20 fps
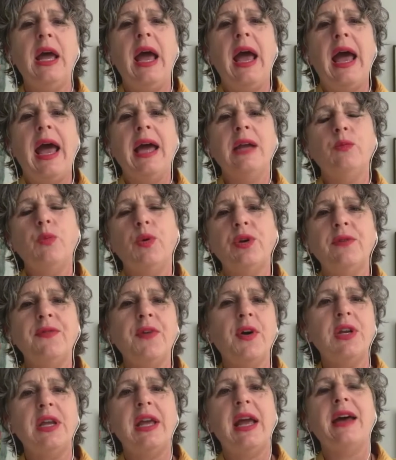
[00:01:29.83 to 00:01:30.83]
and would have
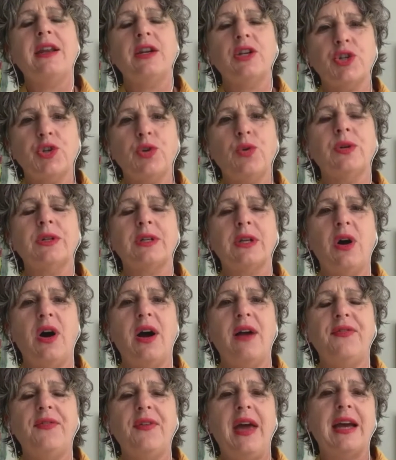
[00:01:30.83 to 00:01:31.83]
only had a short
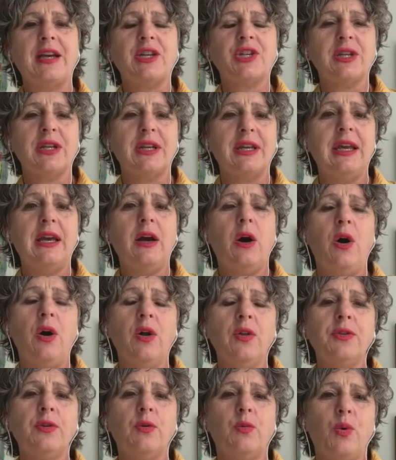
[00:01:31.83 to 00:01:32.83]
life actually
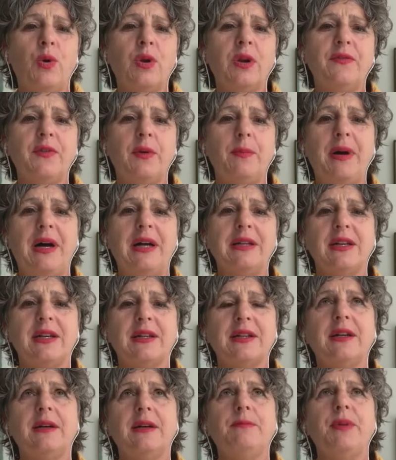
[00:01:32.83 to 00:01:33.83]
on the wall of a
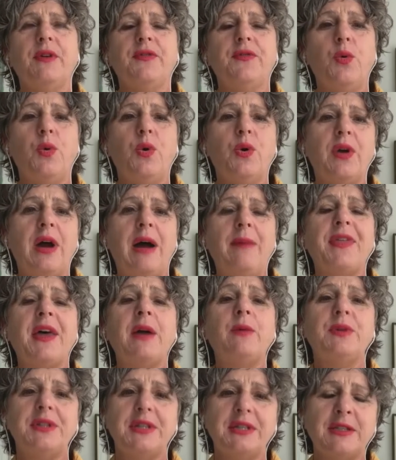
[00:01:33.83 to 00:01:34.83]
pātaka before they
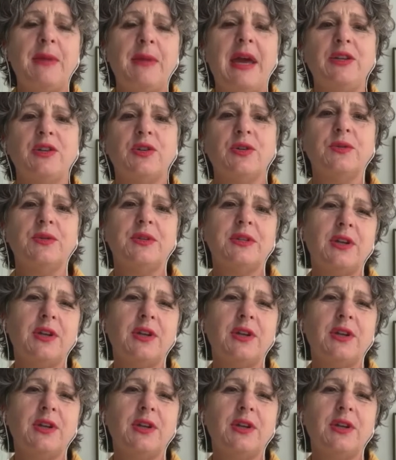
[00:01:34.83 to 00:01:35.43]
were dismantled.